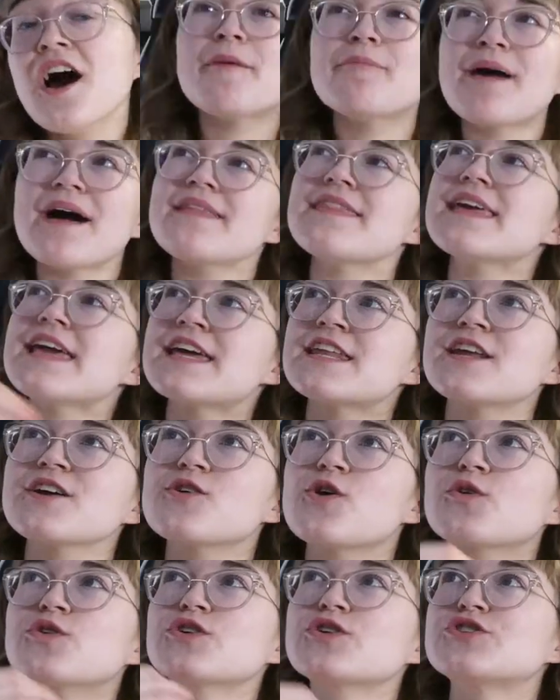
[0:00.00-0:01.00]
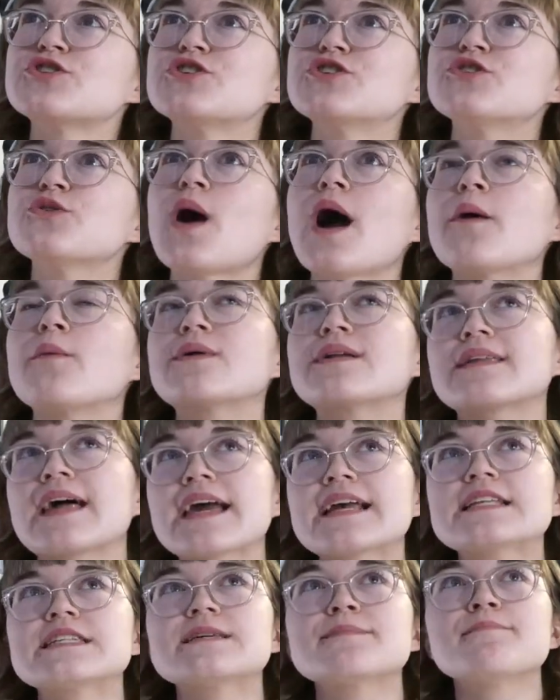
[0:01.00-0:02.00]
By the end of quarter two, I would
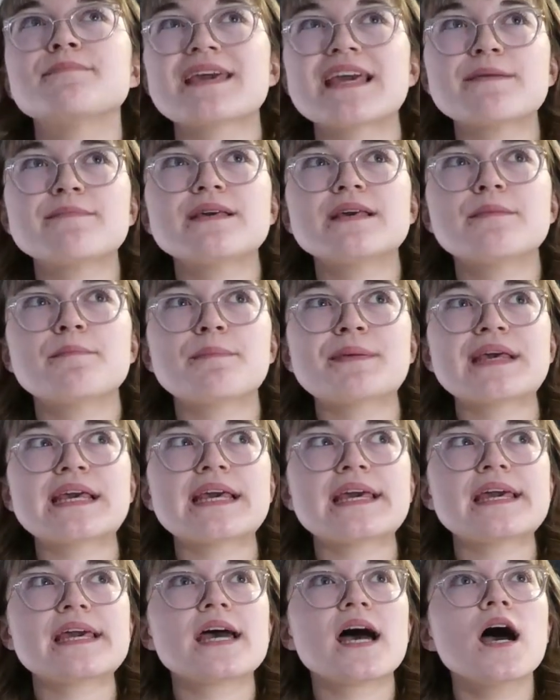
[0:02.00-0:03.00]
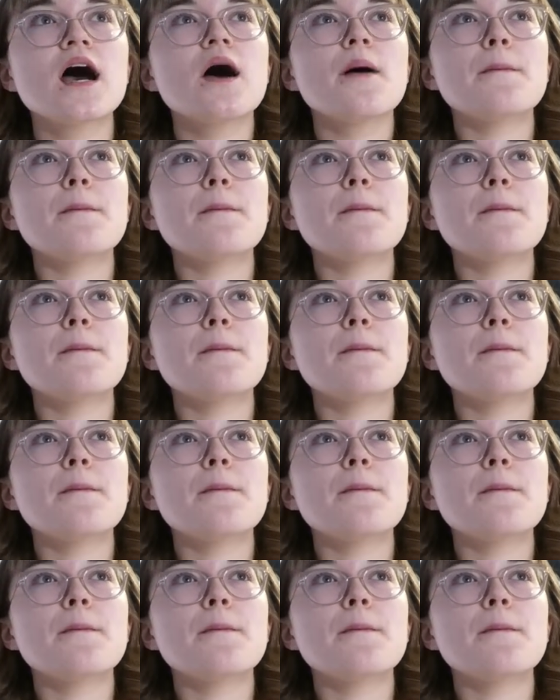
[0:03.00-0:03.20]
like to maybe be